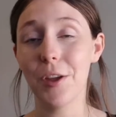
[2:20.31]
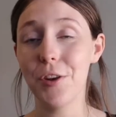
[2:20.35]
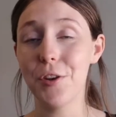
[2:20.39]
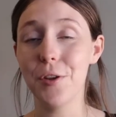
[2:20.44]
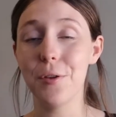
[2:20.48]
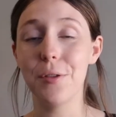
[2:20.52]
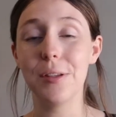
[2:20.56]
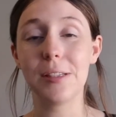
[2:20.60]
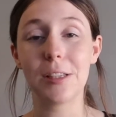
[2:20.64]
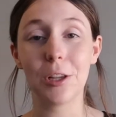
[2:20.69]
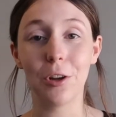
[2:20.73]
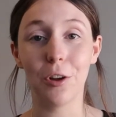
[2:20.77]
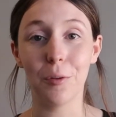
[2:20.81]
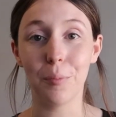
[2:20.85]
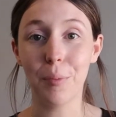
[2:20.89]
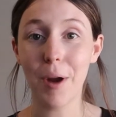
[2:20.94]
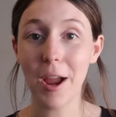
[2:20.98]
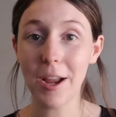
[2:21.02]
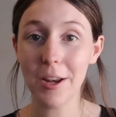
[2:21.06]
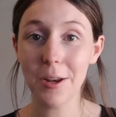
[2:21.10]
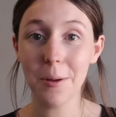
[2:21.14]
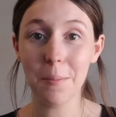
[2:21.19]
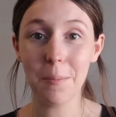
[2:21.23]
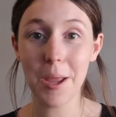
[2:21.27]
I know there's a lot of
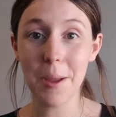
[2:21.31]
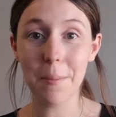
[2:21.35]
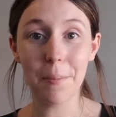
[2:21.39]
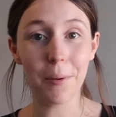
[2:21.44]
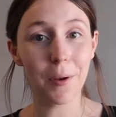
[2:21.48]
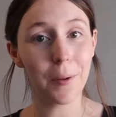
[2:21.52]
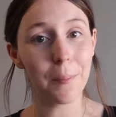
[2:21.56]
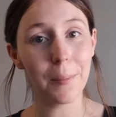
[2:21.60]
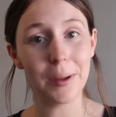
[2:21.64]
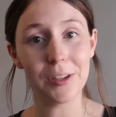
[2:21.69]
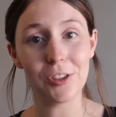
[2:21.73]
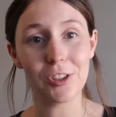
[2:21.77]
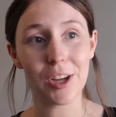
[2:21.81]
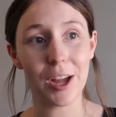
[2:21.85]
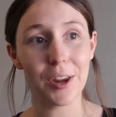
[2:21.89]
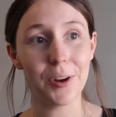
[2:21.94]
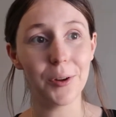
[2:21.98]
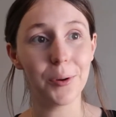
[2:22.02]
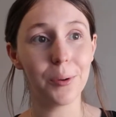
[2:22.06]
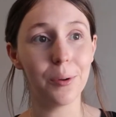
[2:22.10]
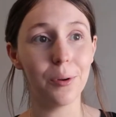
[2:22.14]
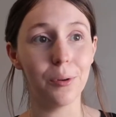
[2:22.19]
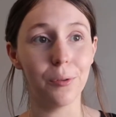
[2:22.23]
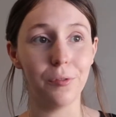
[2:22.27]
pregnant people on my
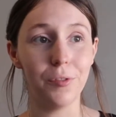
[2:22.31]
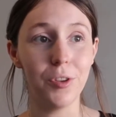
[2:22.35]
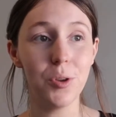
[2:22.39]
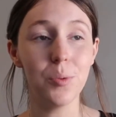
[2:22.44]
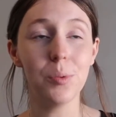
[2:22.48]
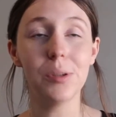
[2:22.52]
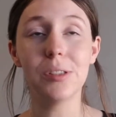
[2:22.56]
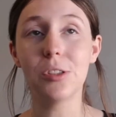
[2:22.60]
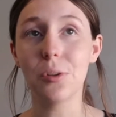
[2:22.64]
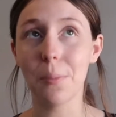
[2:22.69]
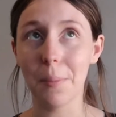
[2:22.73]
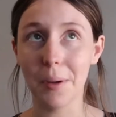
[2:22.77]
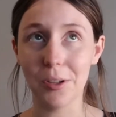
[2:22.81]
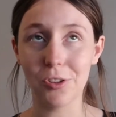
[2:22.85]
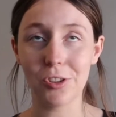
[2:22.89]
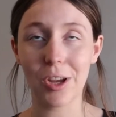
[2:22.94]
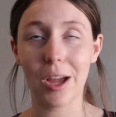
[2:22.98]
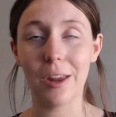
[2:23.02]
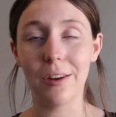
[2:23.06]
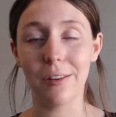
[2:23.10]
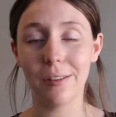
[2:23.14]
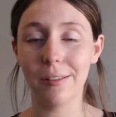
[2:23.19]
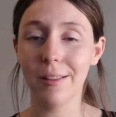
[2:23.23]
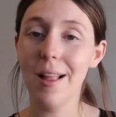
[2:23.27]
channel or viewers on my
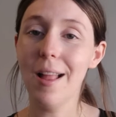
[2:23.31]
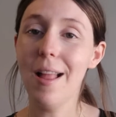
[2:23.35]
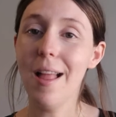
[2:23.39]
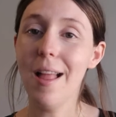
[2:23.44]
channel,